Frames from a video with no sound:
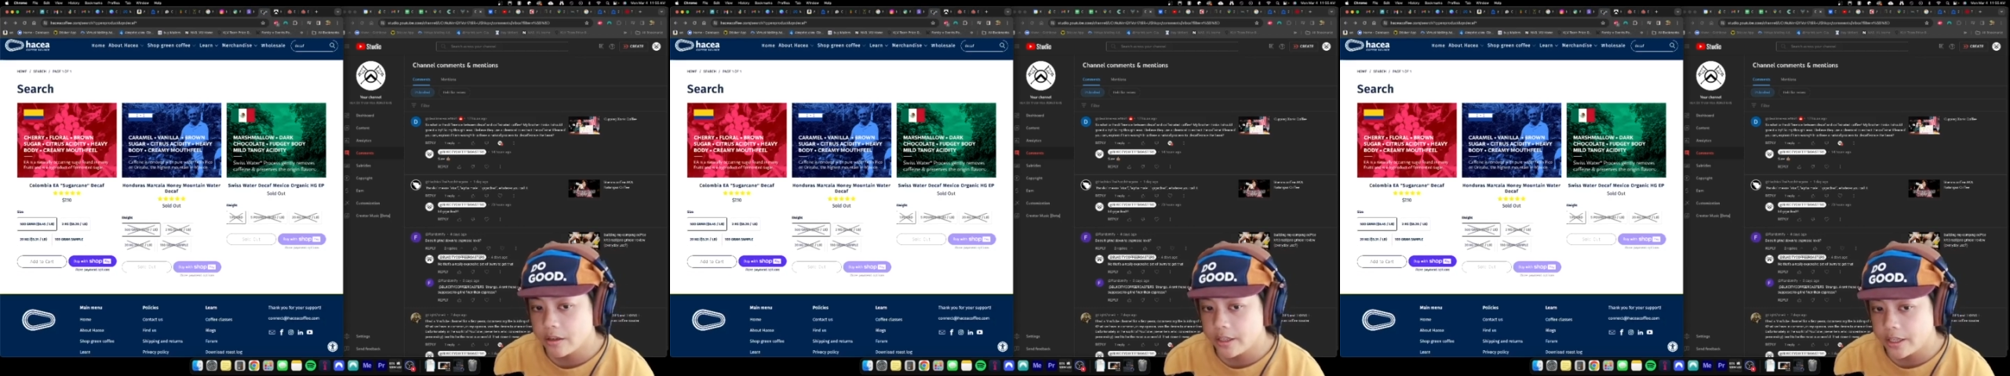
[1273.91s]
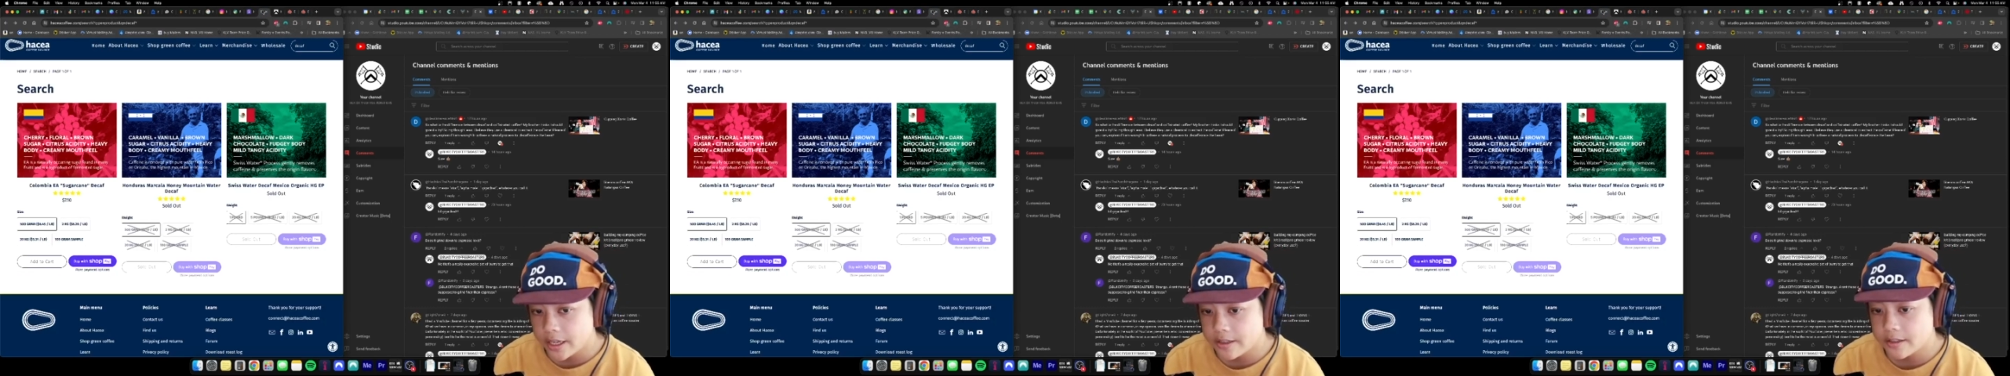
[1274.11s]

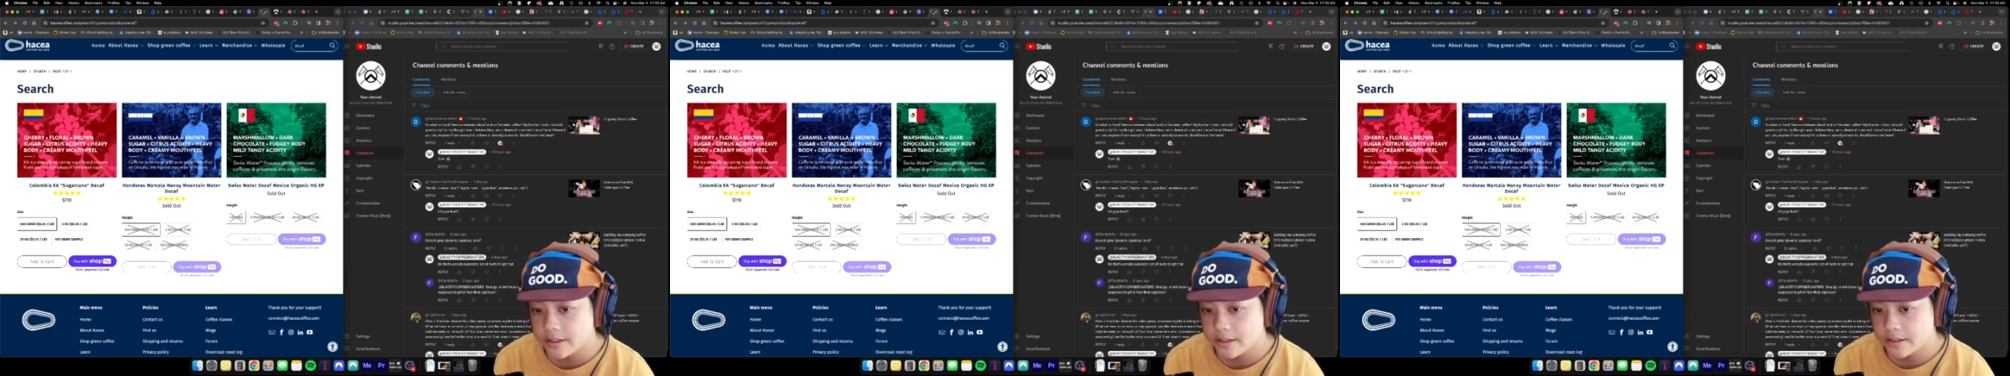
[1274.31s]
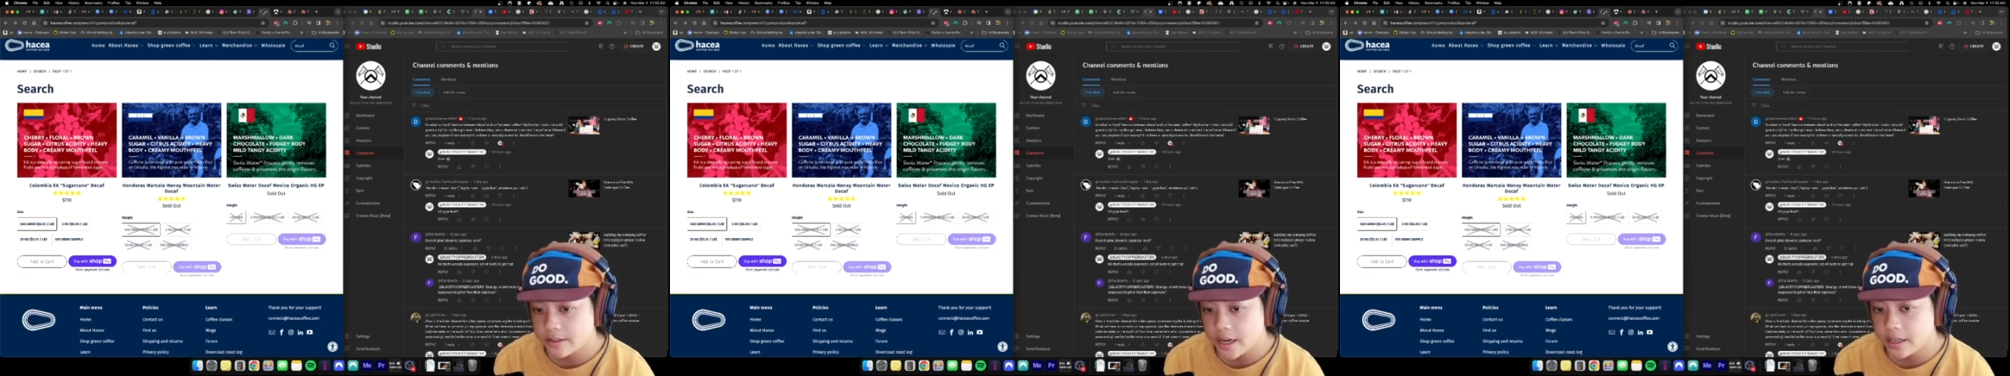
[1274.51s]
yes,
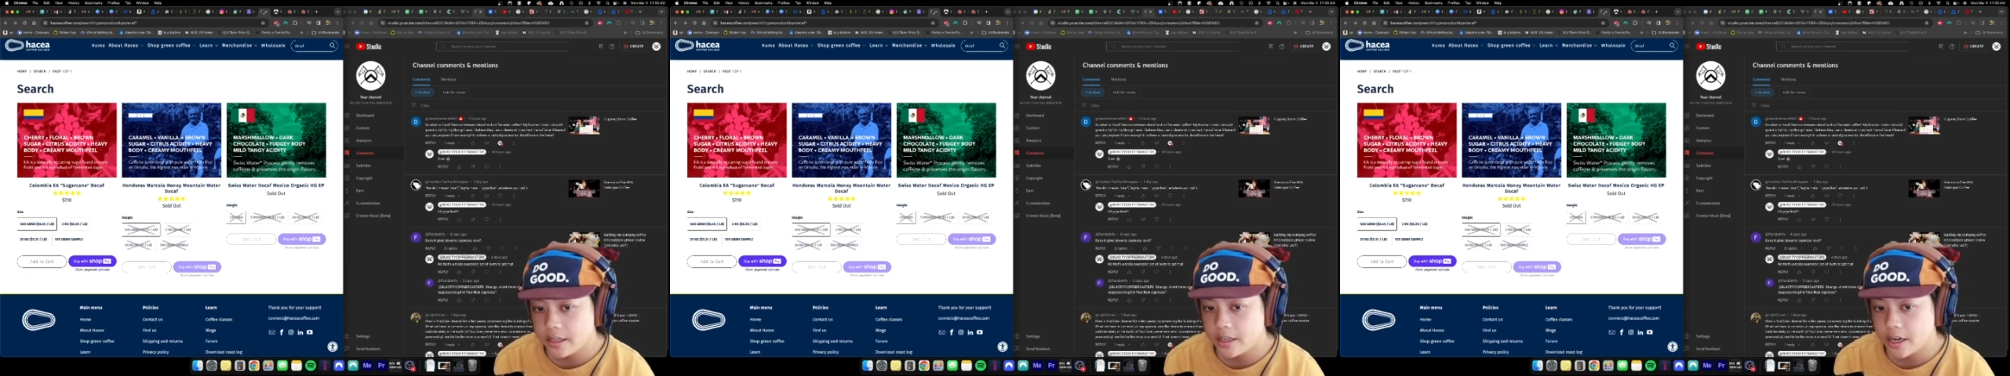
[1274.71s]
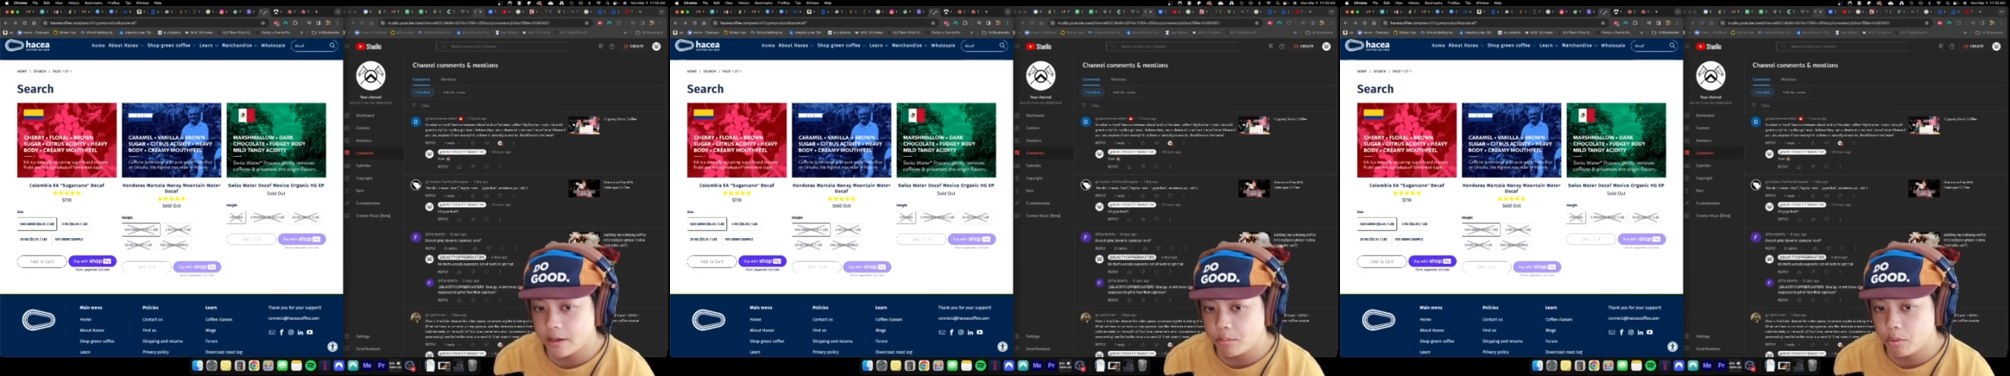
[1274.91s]
it's
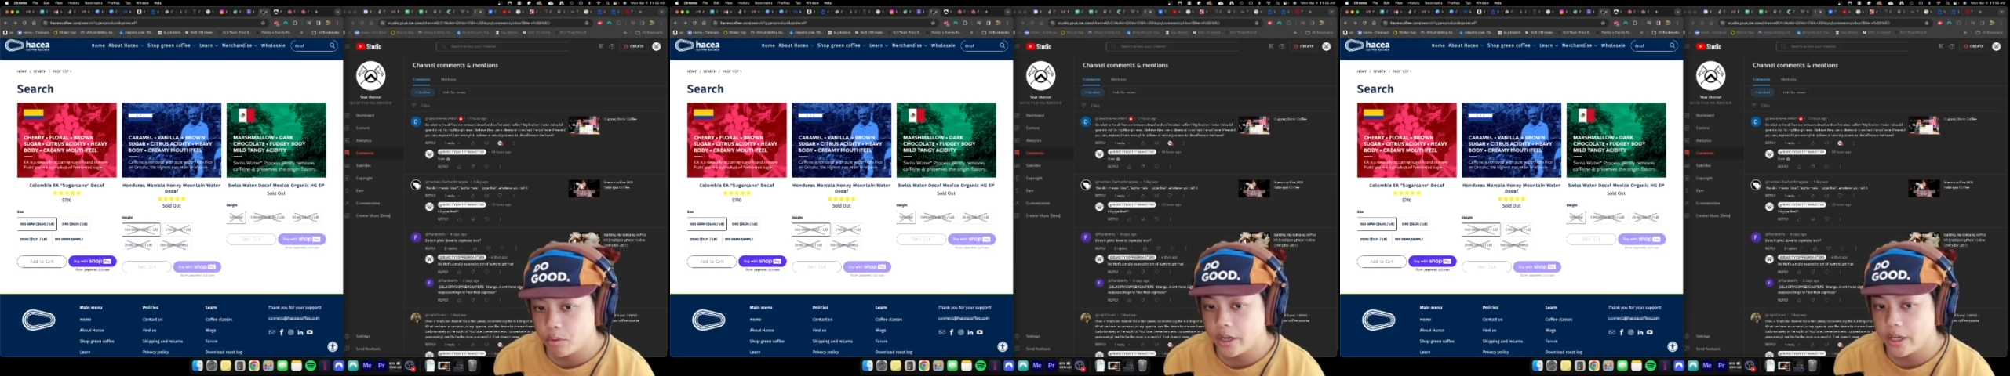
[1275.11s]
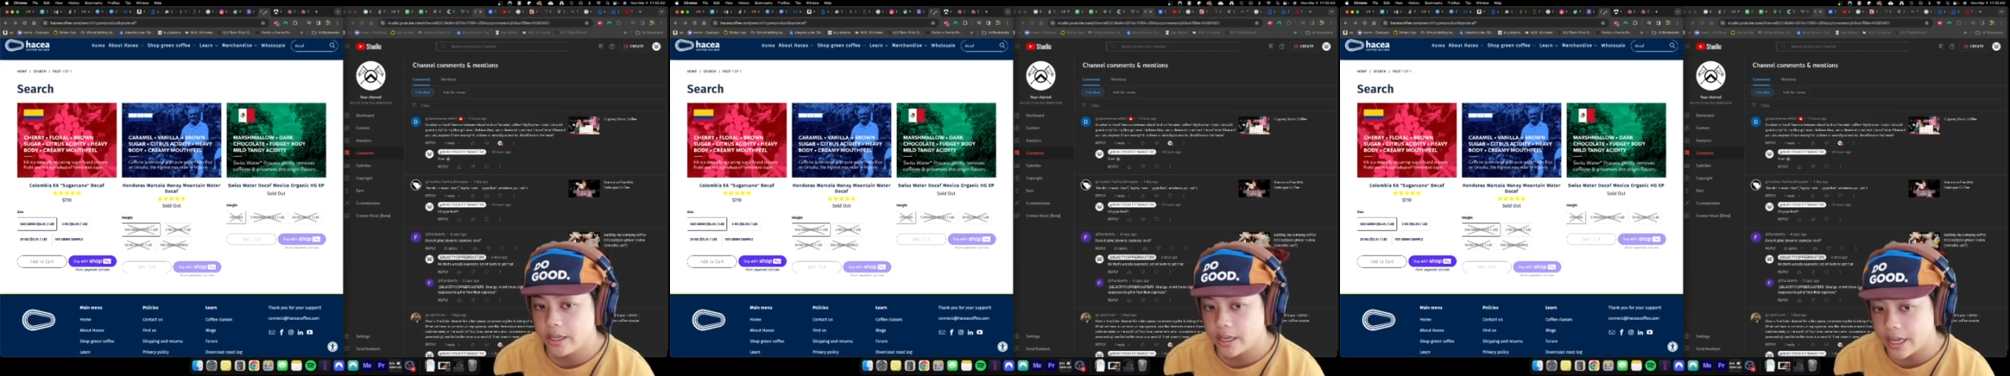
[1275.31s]

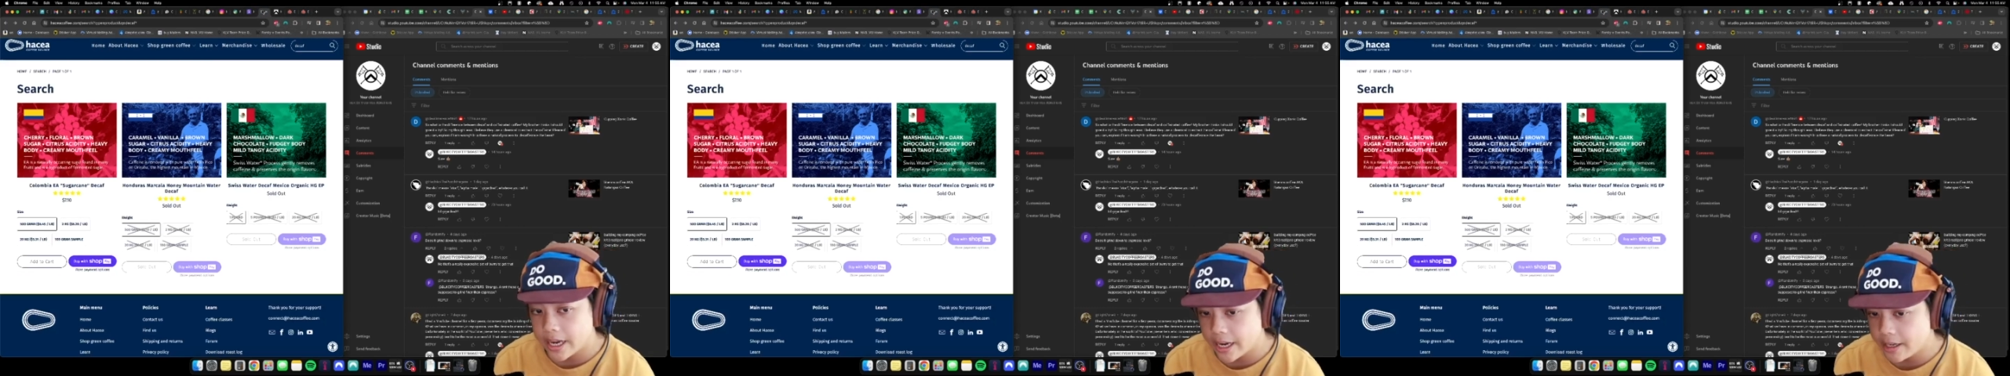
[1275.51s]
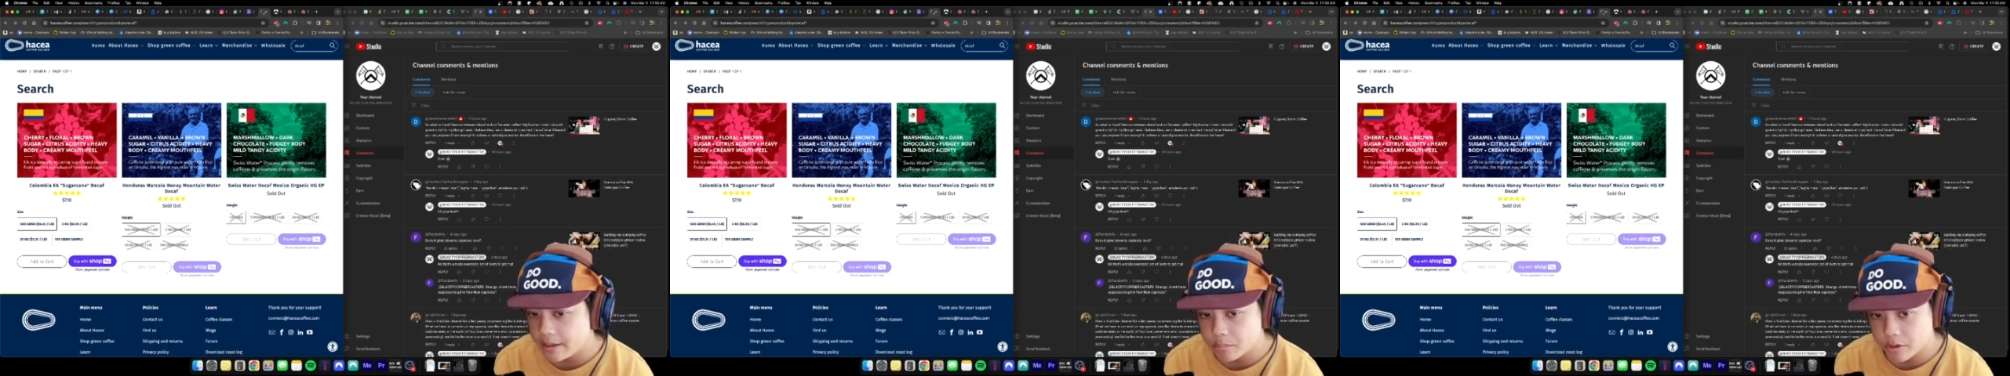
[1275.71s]

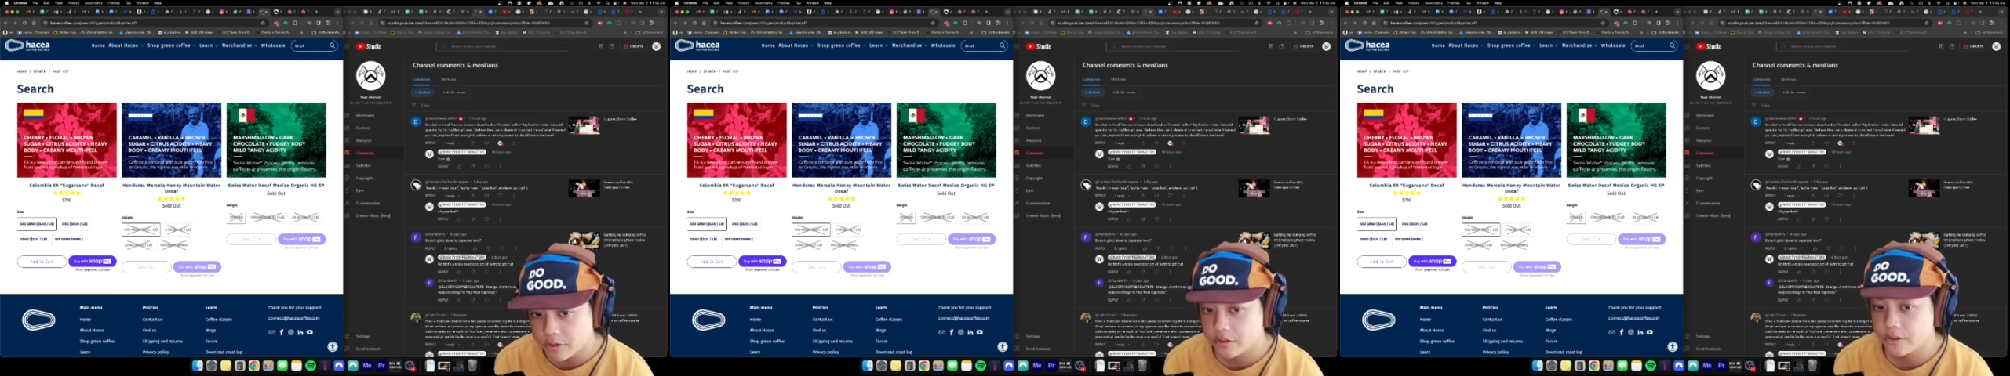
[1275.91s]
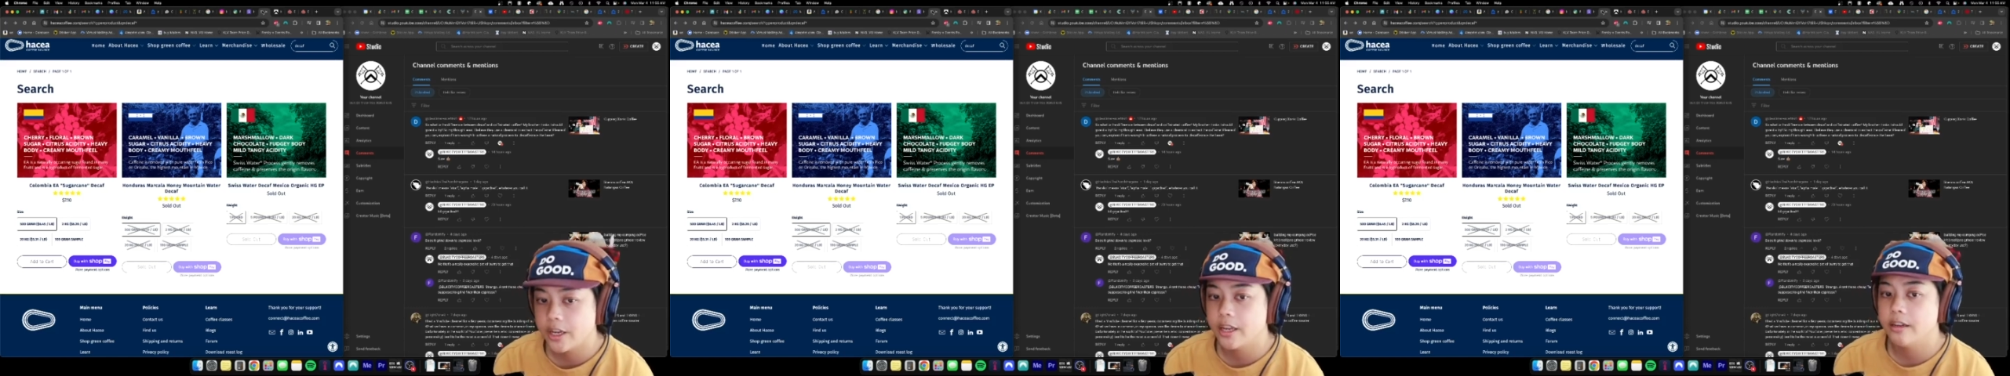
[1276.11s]

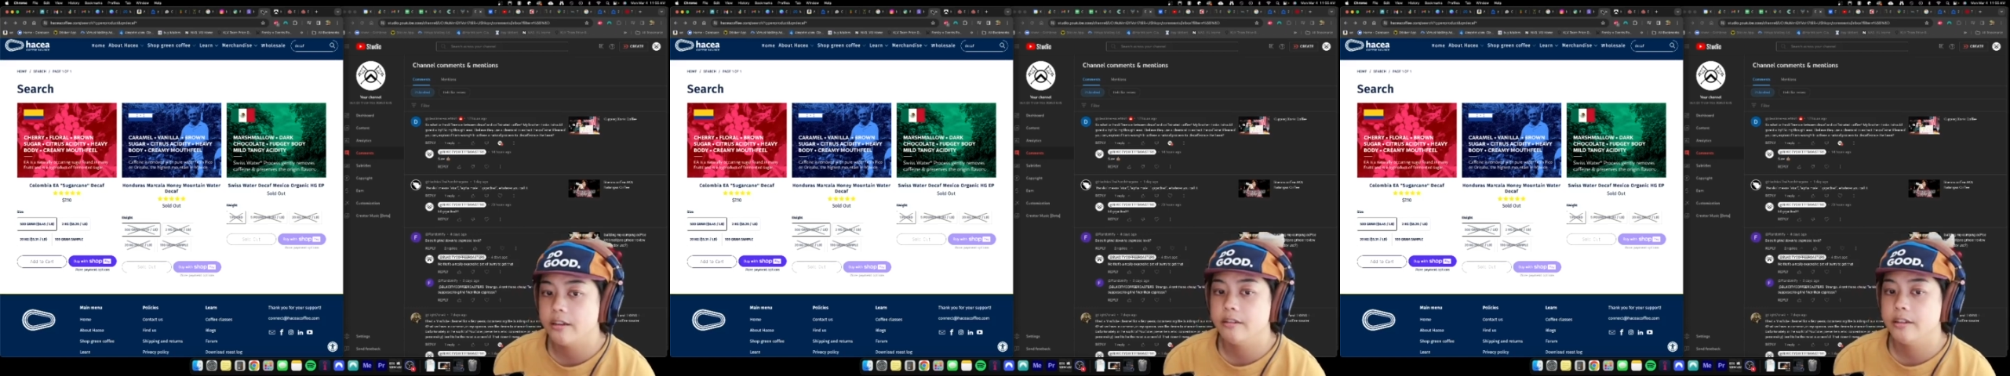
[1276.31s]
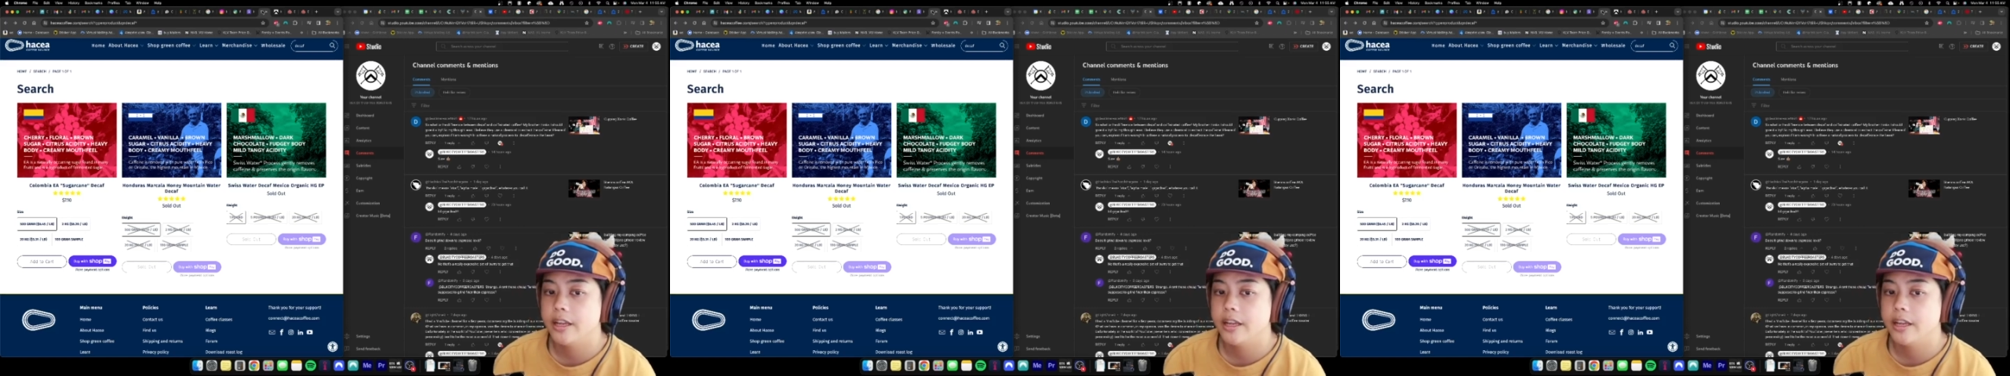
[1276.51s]
99.9%